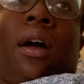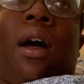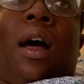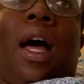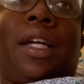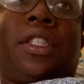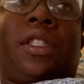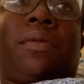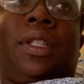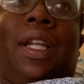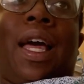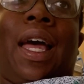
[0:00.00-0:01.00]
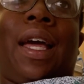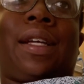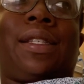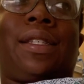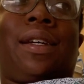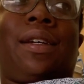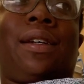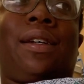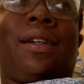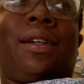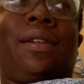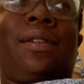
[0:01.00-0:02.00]
I just relaxed.
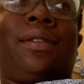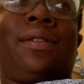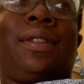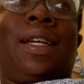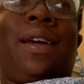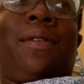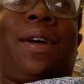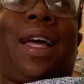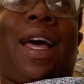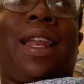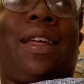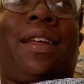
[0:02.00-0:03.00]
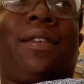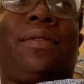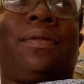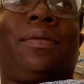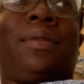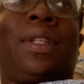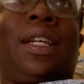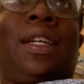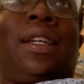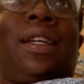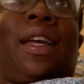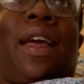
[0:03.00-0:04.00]
What kind of
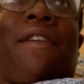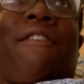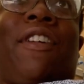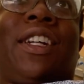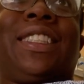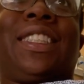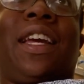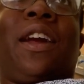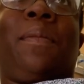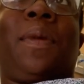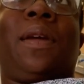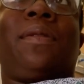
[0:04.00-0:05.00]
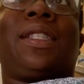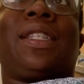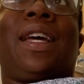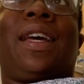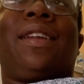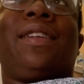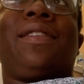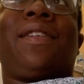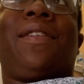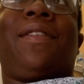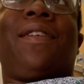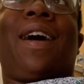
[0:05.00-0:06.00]
at first scared me was that,
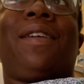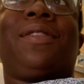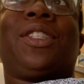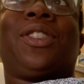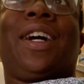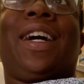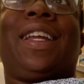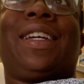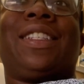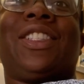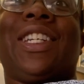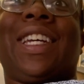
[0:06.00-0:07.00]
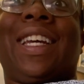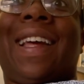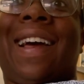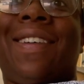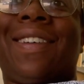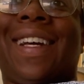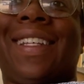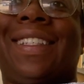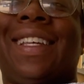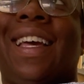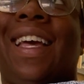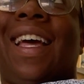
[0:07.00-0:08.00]
I was trying not to chicken out, because
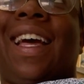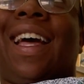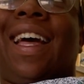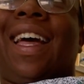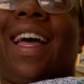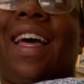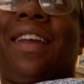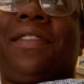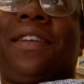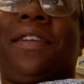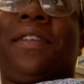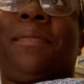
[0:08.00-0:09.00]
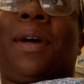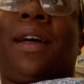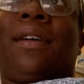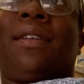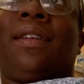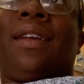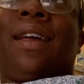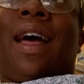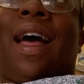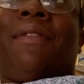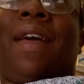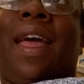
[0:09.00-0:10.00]
I don't know,
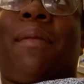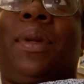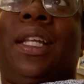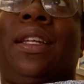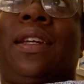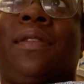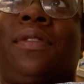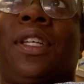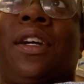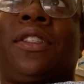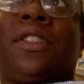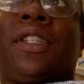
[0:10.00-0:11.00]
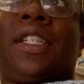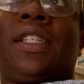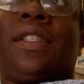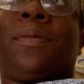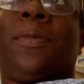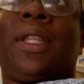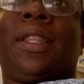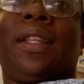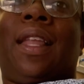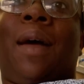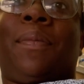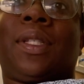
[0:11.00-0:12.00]
I've had plenty of surgeries with the
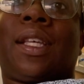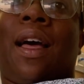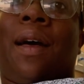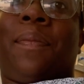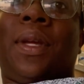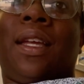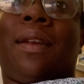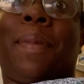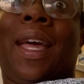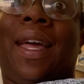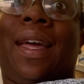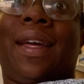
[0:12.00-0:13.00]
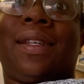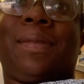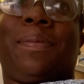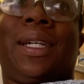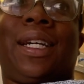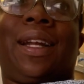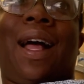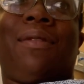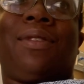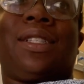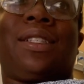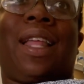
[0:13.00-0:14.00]
laparoscopy in the past, but I
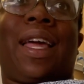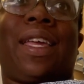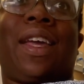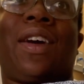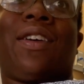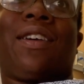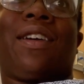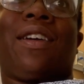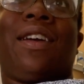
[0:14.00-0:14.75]
was like younger.